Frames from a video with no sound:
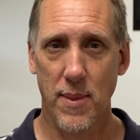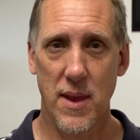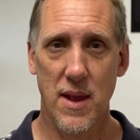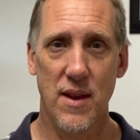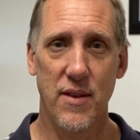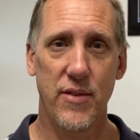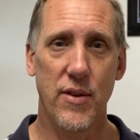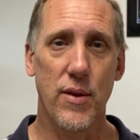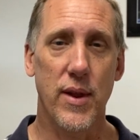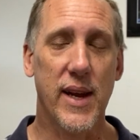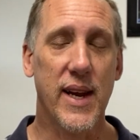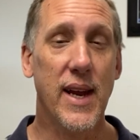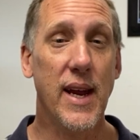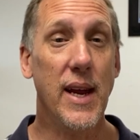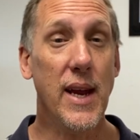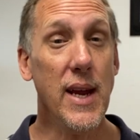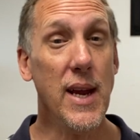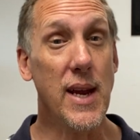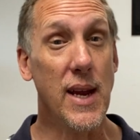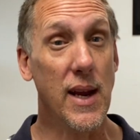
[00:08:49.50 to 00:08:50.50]
So the
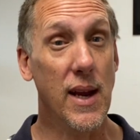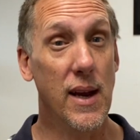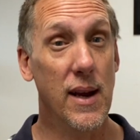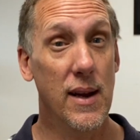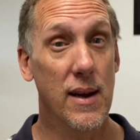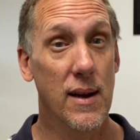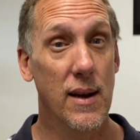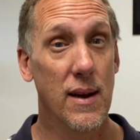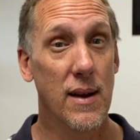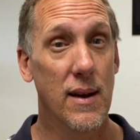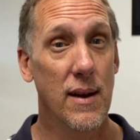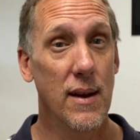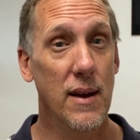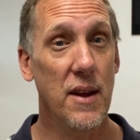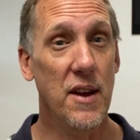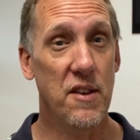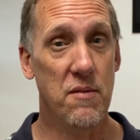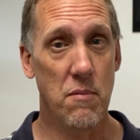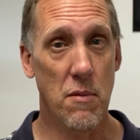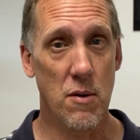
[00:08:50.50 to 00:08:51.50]
key
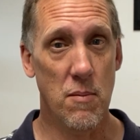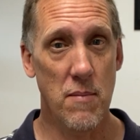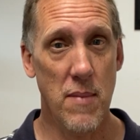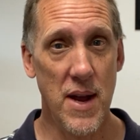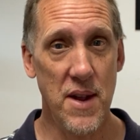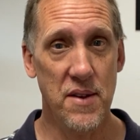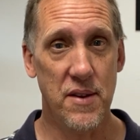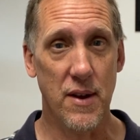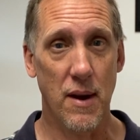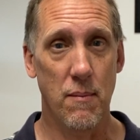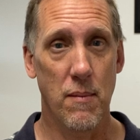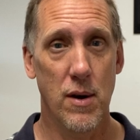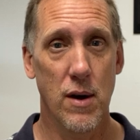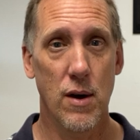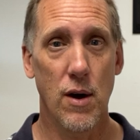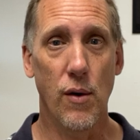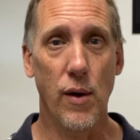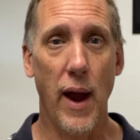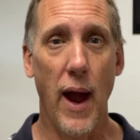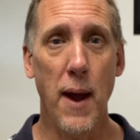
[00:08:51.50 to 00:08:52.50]
is momentum,
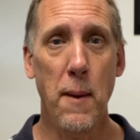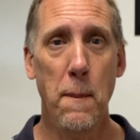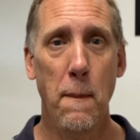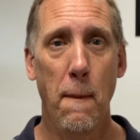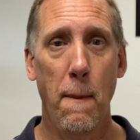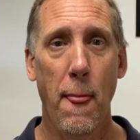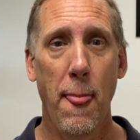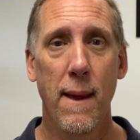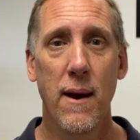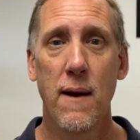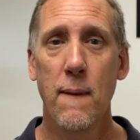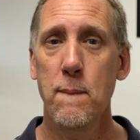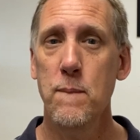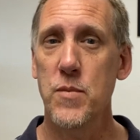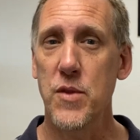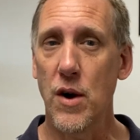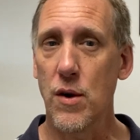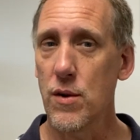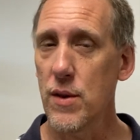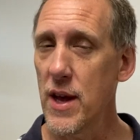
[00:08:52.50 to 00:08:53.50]
okay?
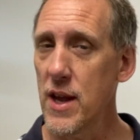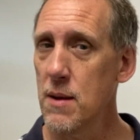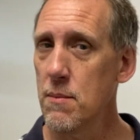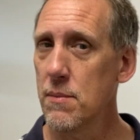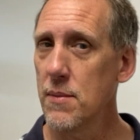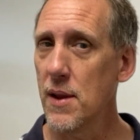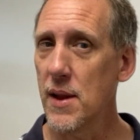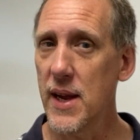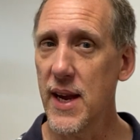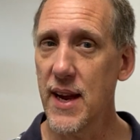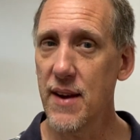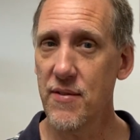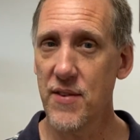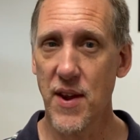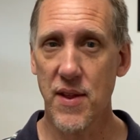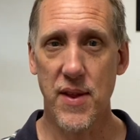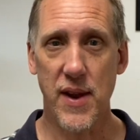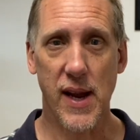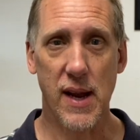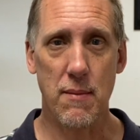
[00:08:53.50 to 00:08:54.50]
Don't let them leave to
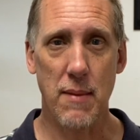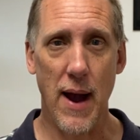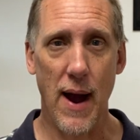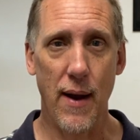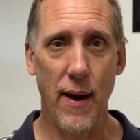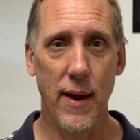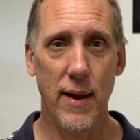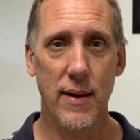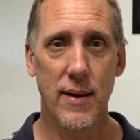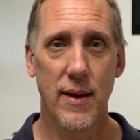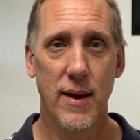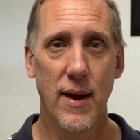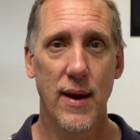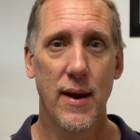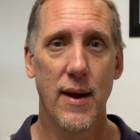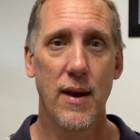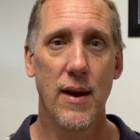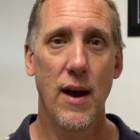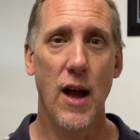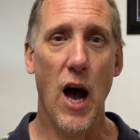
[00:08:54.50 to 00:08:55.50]
think about it.
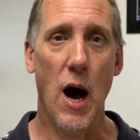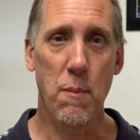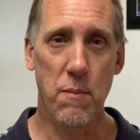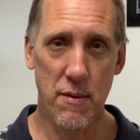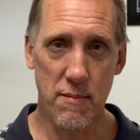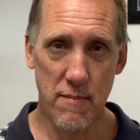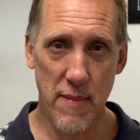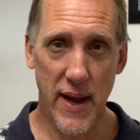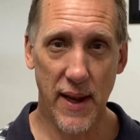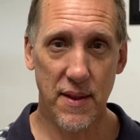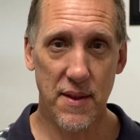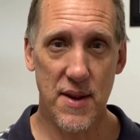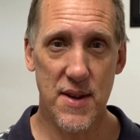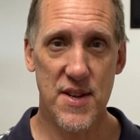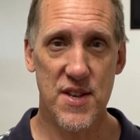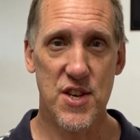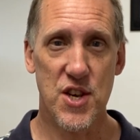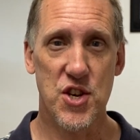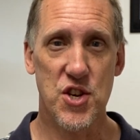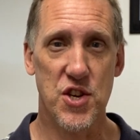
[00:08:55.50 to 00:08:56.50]
Help them make the
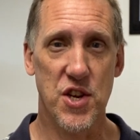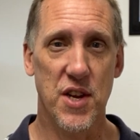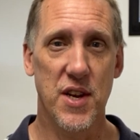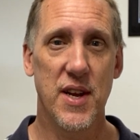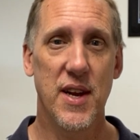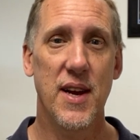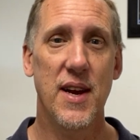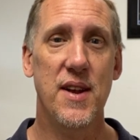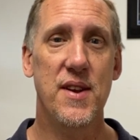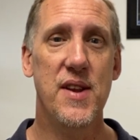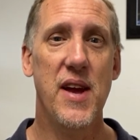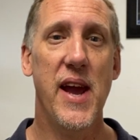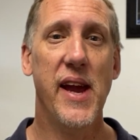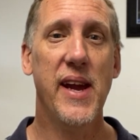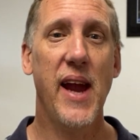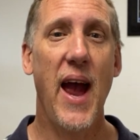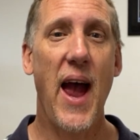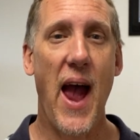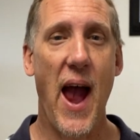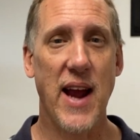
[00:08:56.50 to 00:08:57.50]
decision and
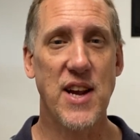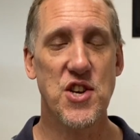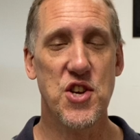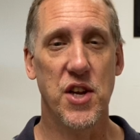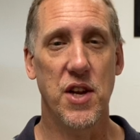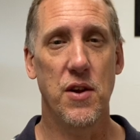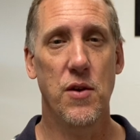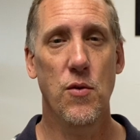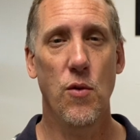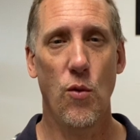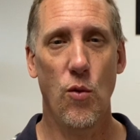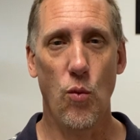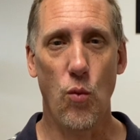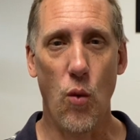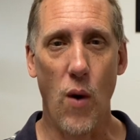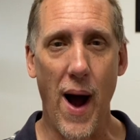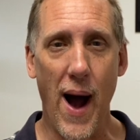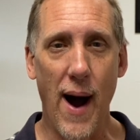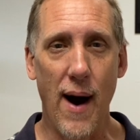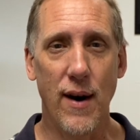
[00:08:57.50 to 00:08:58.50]
take action
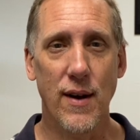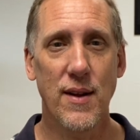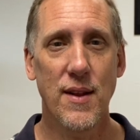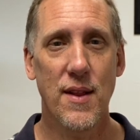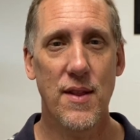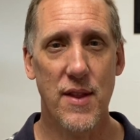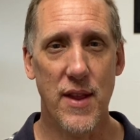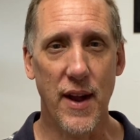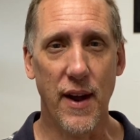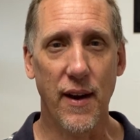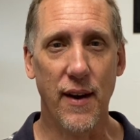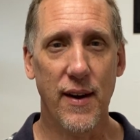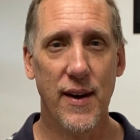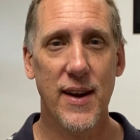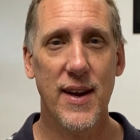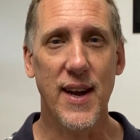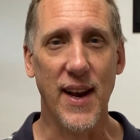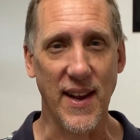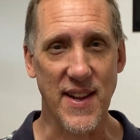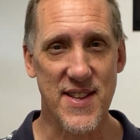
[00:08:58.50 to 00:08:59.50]
while they're
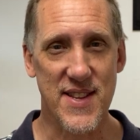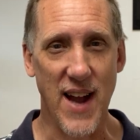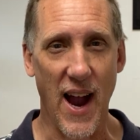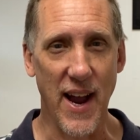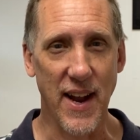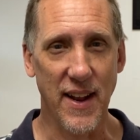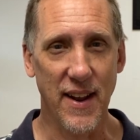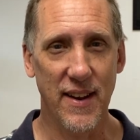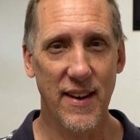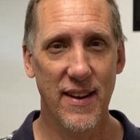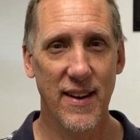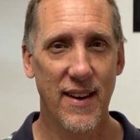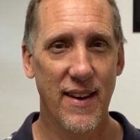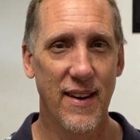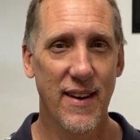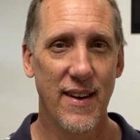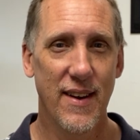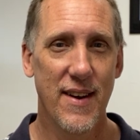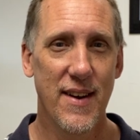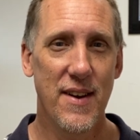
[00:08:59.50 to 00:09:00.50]
excited.
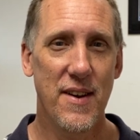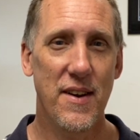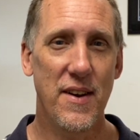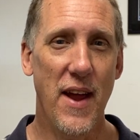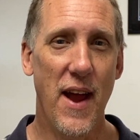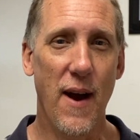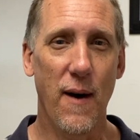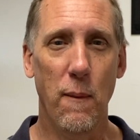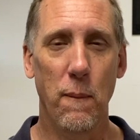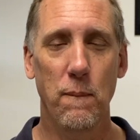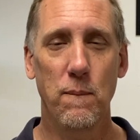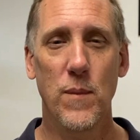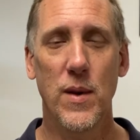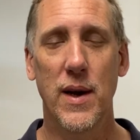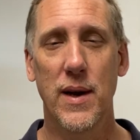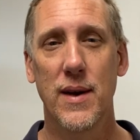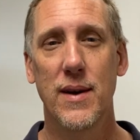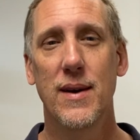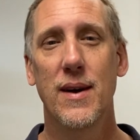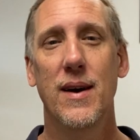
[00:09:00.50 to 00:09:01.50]
Now,
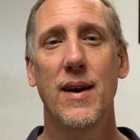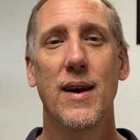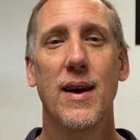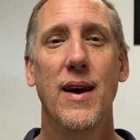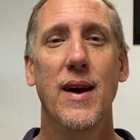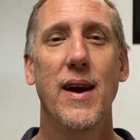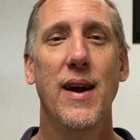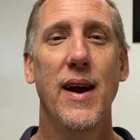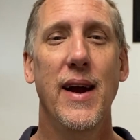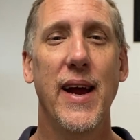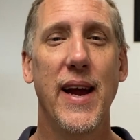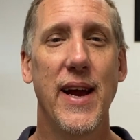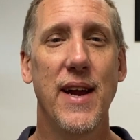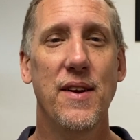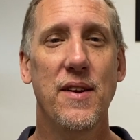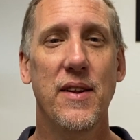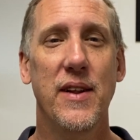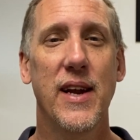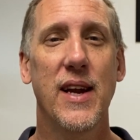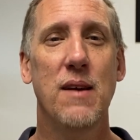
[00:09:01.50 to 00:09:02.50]

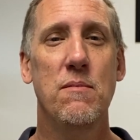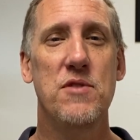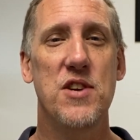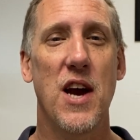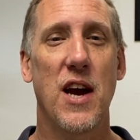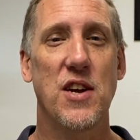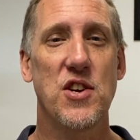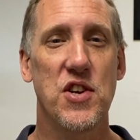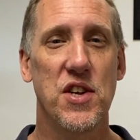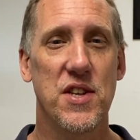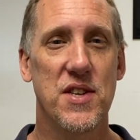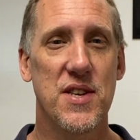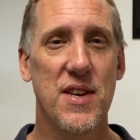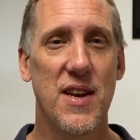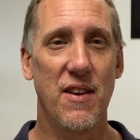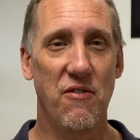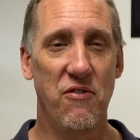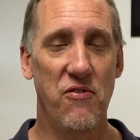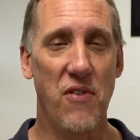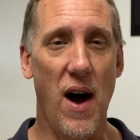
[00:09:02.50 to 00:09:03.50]
handling objections
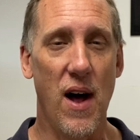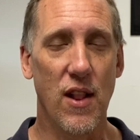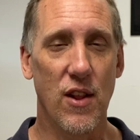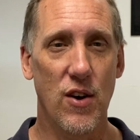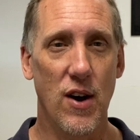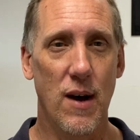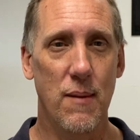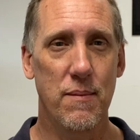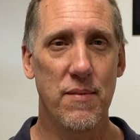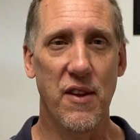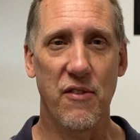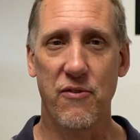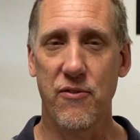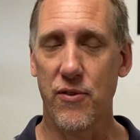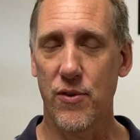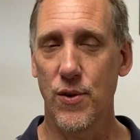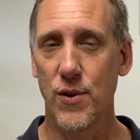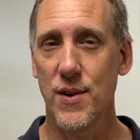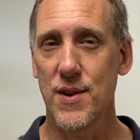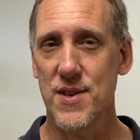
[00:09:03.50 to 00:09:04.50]
follow-up. The
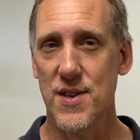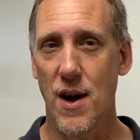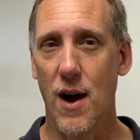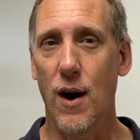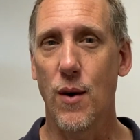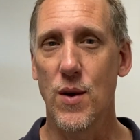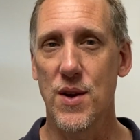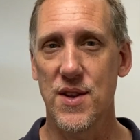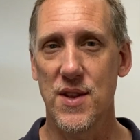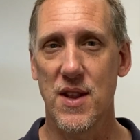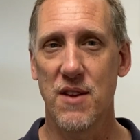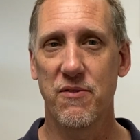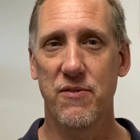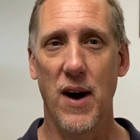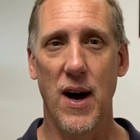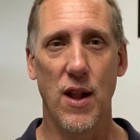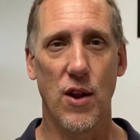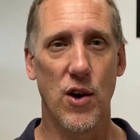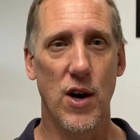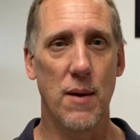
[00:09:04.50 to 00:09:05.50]
fruit is always in the
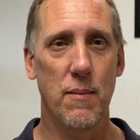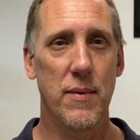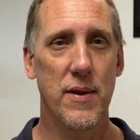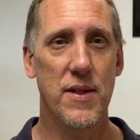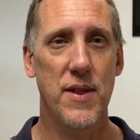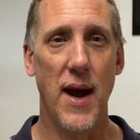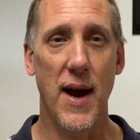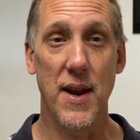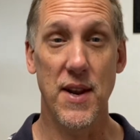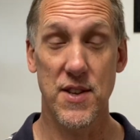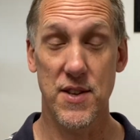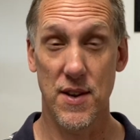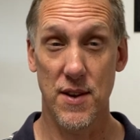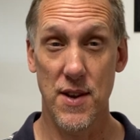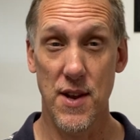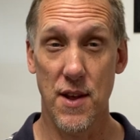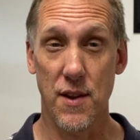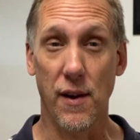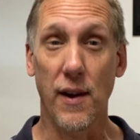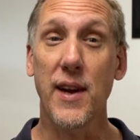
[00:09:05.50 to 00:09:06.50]
follow-up. That is
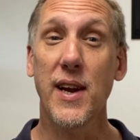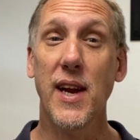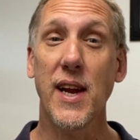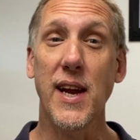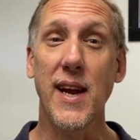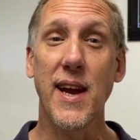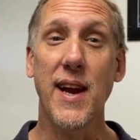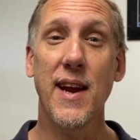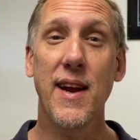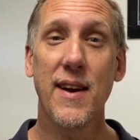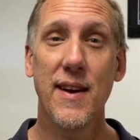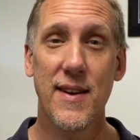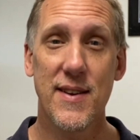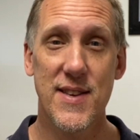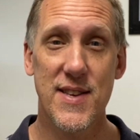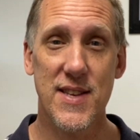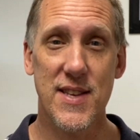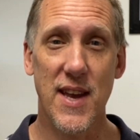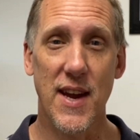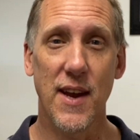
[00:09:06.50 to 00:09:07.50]
another key
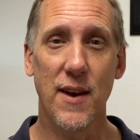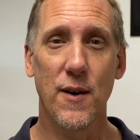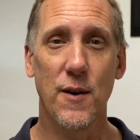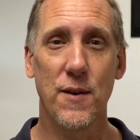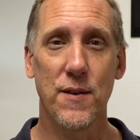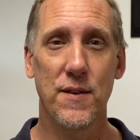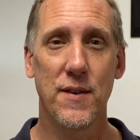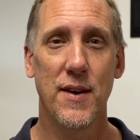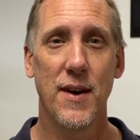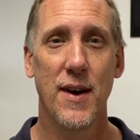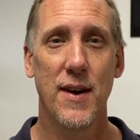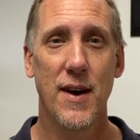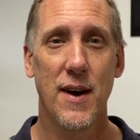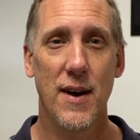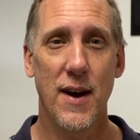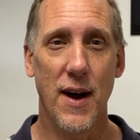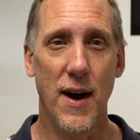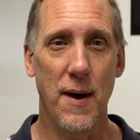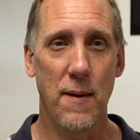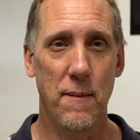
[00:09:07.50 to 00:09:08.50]
sales
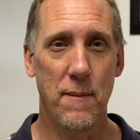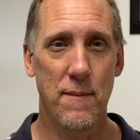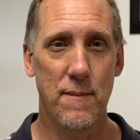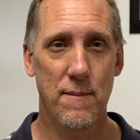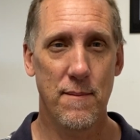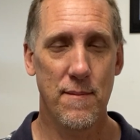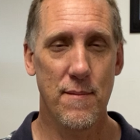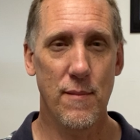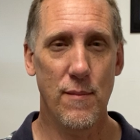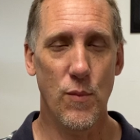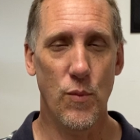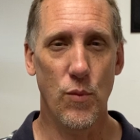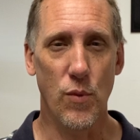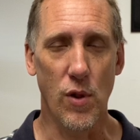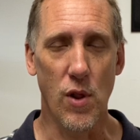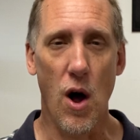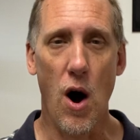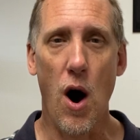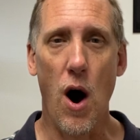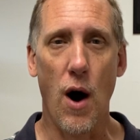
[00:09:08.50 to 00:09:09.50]

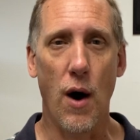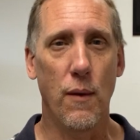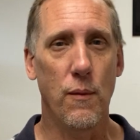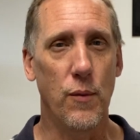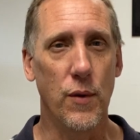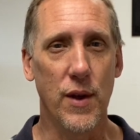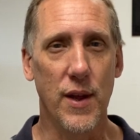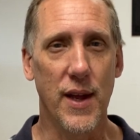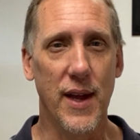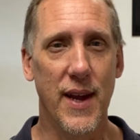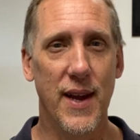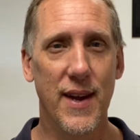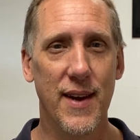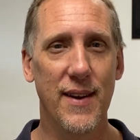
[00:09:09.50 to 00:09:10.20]
law, really.